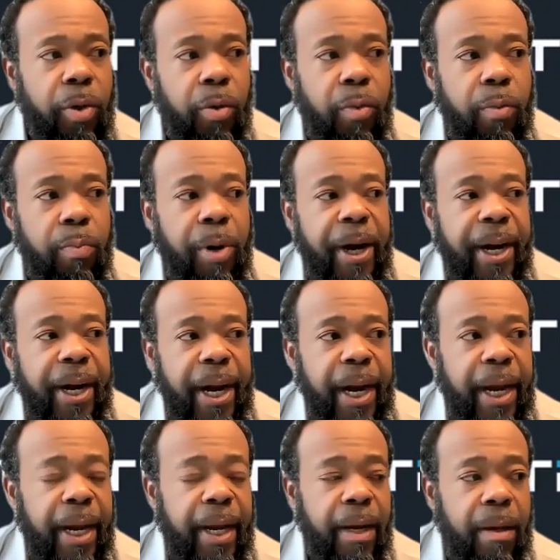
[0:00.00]
to bring
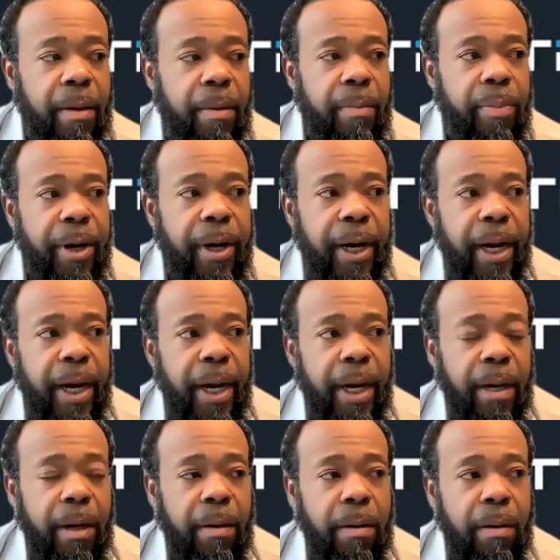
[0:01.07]
in bring
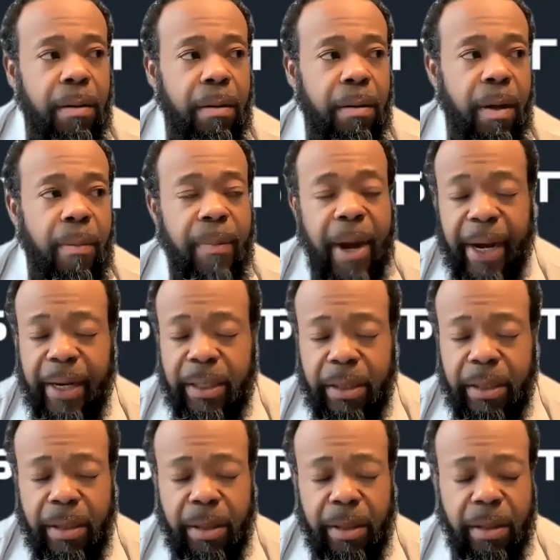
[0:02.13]
in the
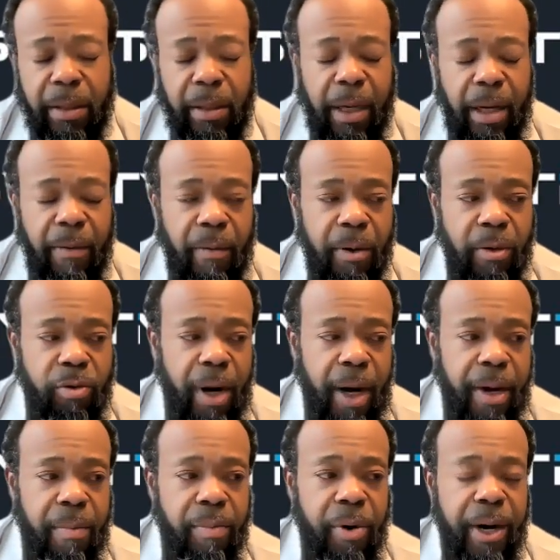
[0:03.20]
masses, given we're
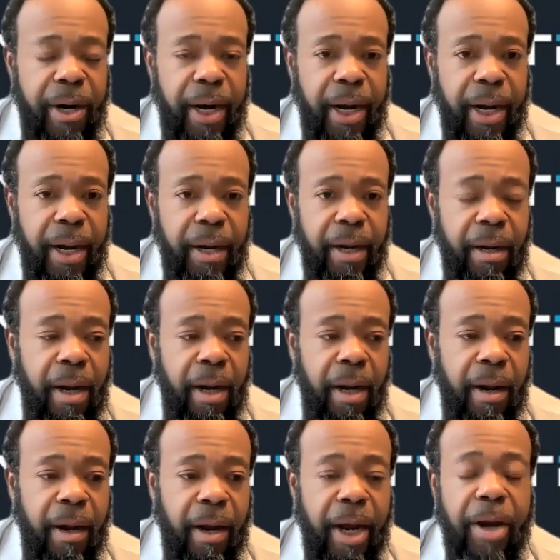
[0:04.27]
trying to bring in
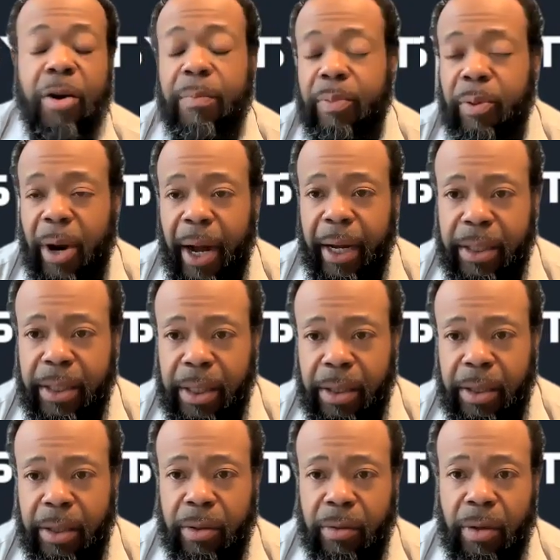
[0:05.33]

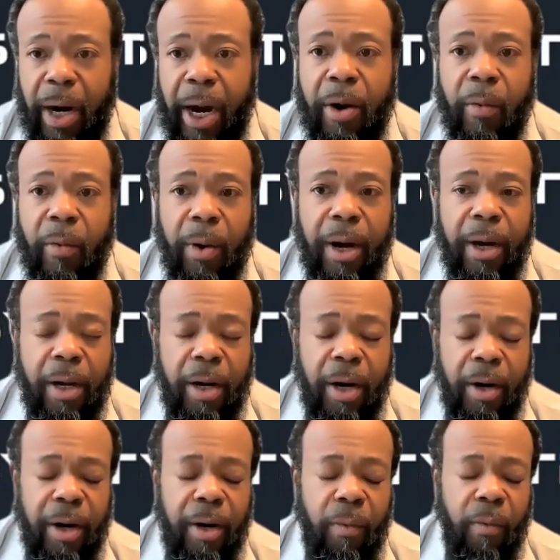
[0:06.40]
enterprises, right? What
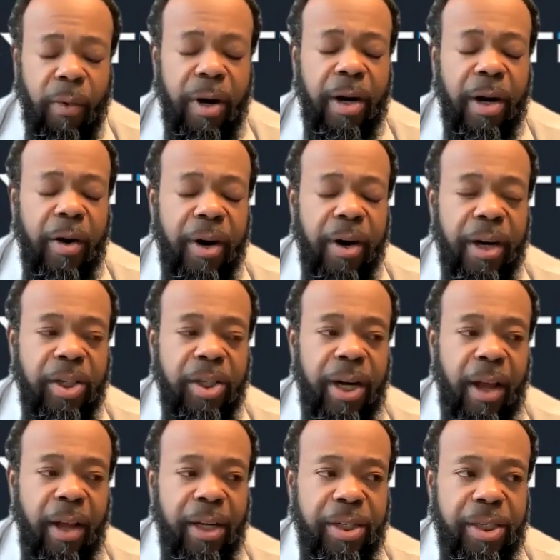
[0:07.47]
current what current
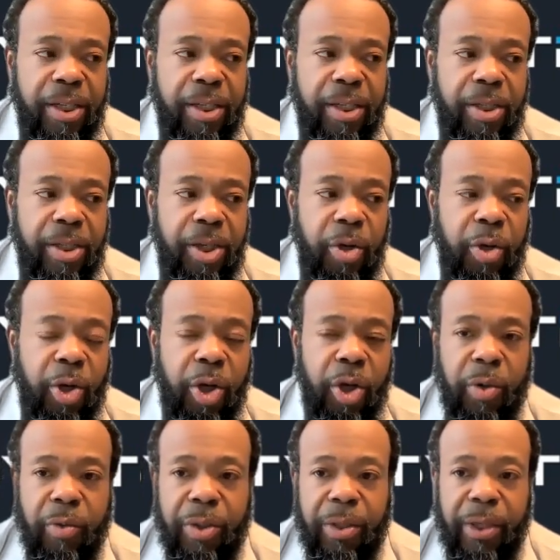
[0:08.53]
challenges do
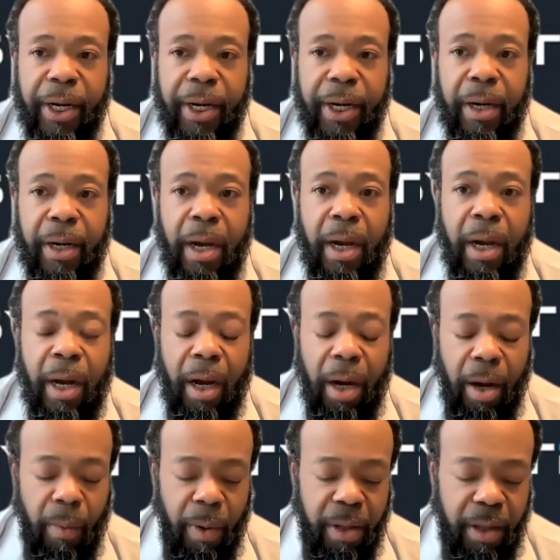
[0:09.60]
you see
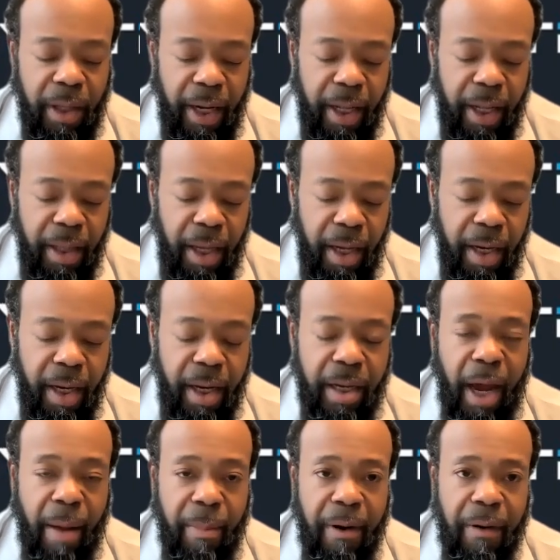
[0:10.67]
um, within the
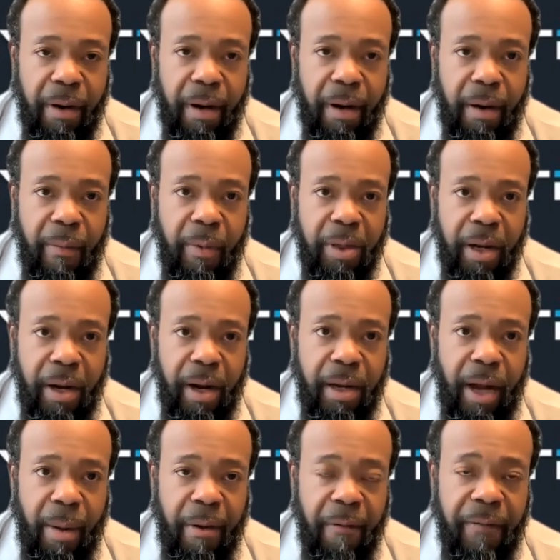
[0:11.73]
climate within the
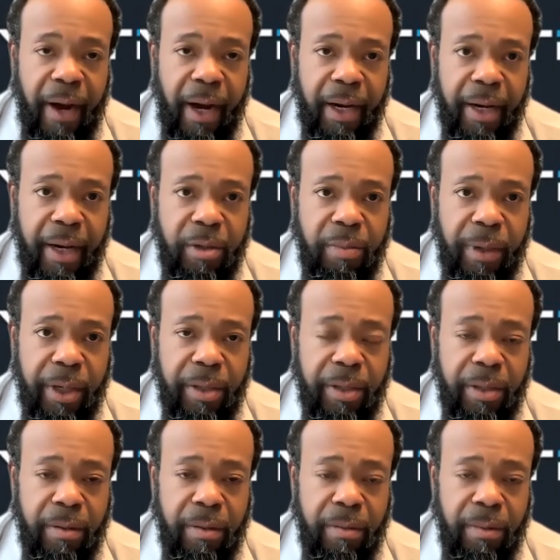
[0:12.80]
climate finance
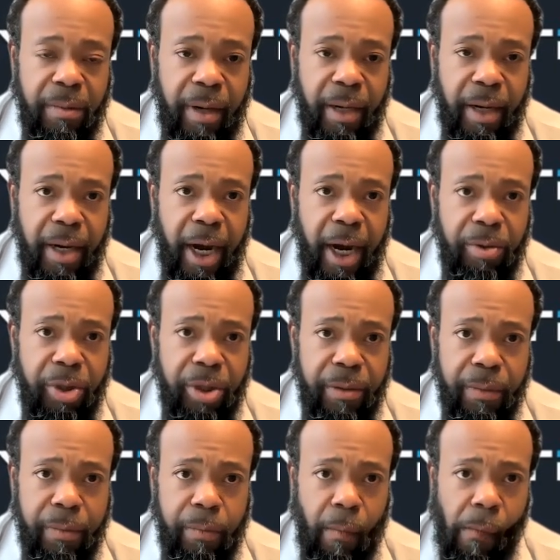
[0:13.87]
space and
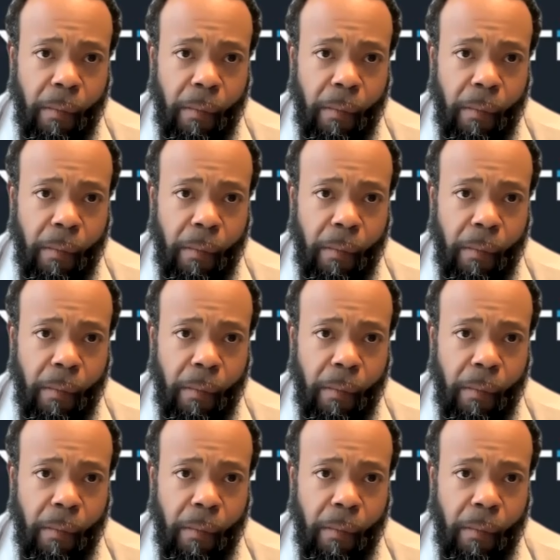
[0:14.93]
adoption?